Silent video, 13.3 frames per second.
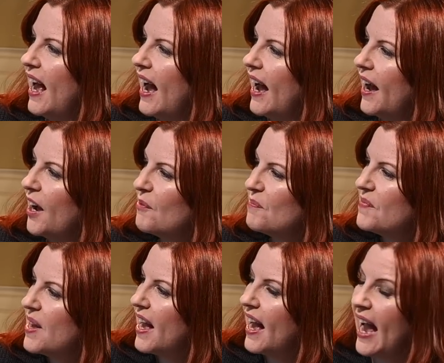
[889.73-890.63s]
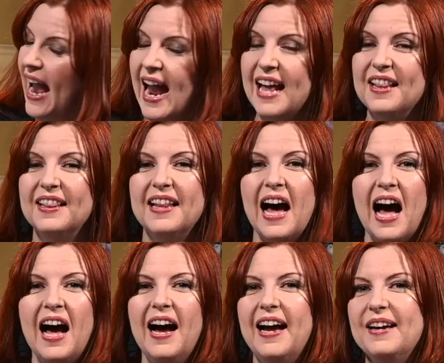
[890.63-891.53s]
And
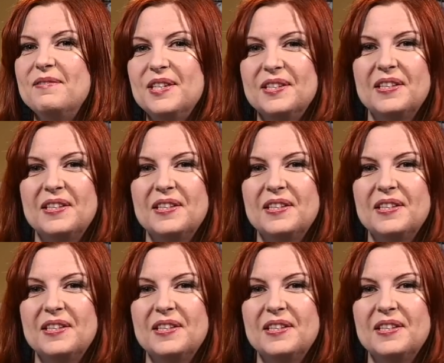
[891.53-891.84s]
I'm